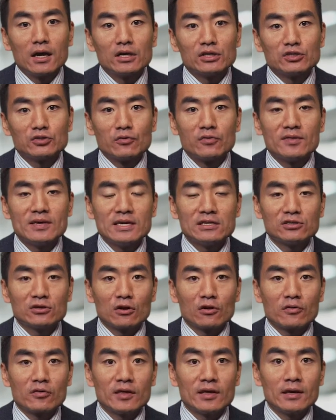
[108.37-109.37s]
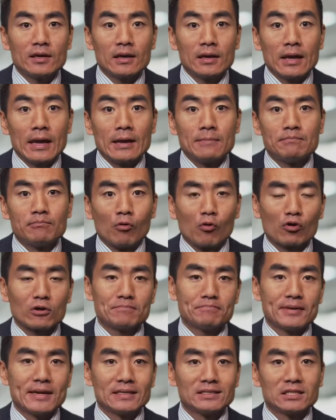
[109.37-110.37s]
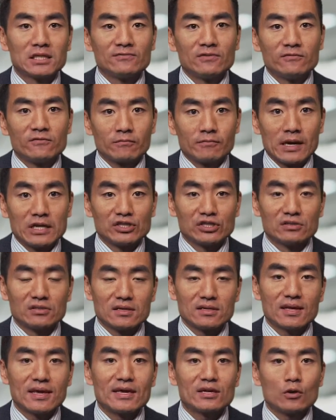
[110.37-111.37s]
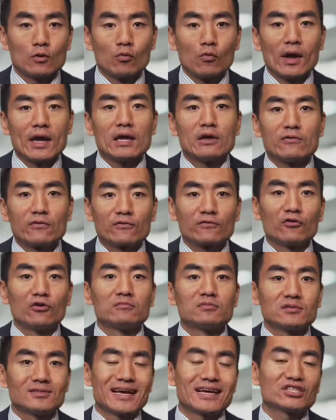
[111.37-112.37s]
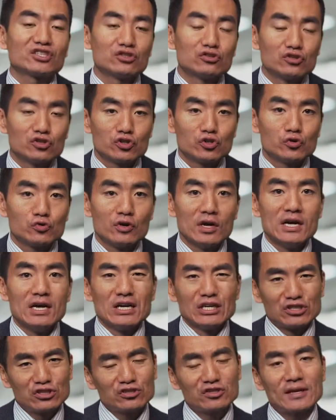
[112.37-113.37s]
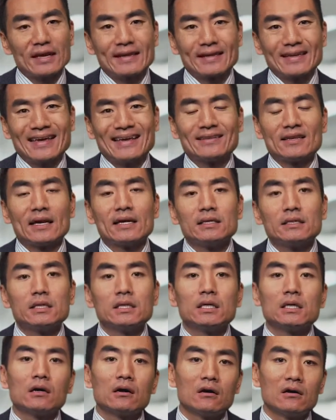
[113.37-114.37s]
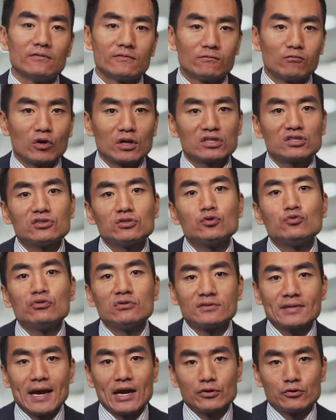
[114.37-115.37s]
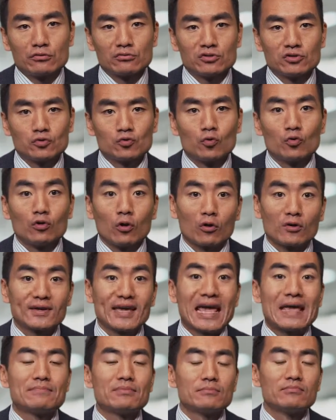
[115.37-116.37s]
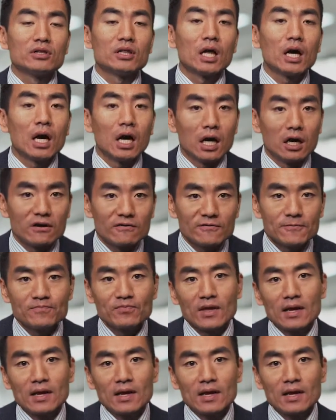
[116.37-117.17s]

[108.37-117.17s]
So these are the important pieces of information to take away from section 2, just to get an idea of what students at your school are capable of.